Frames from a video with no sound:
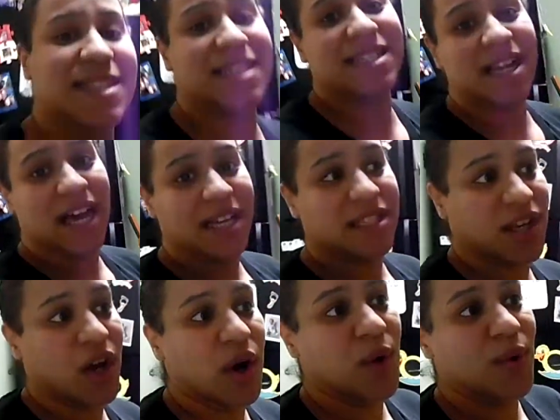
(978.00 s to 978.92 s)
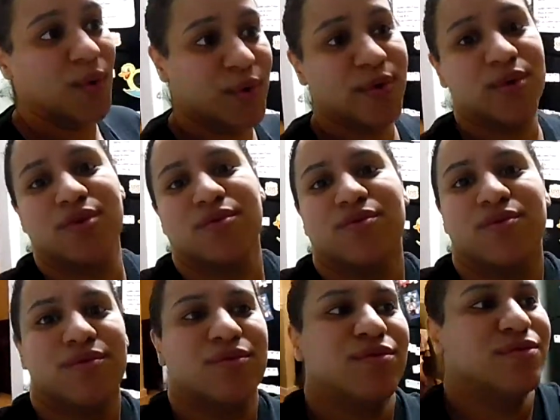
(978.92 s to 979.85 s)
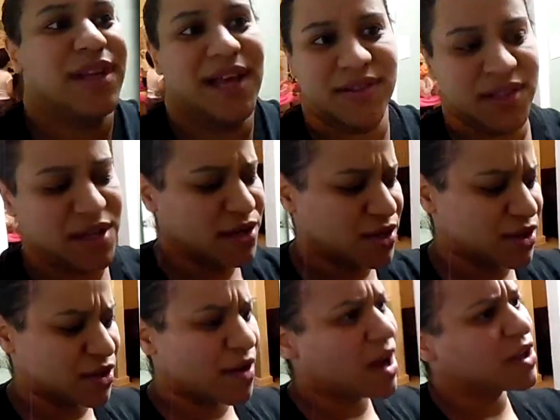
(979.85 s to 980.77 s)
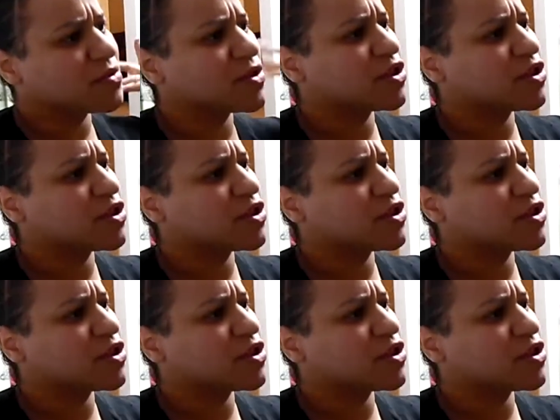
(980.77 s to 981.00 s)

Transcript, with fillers: I did not go to the stairs to the garage,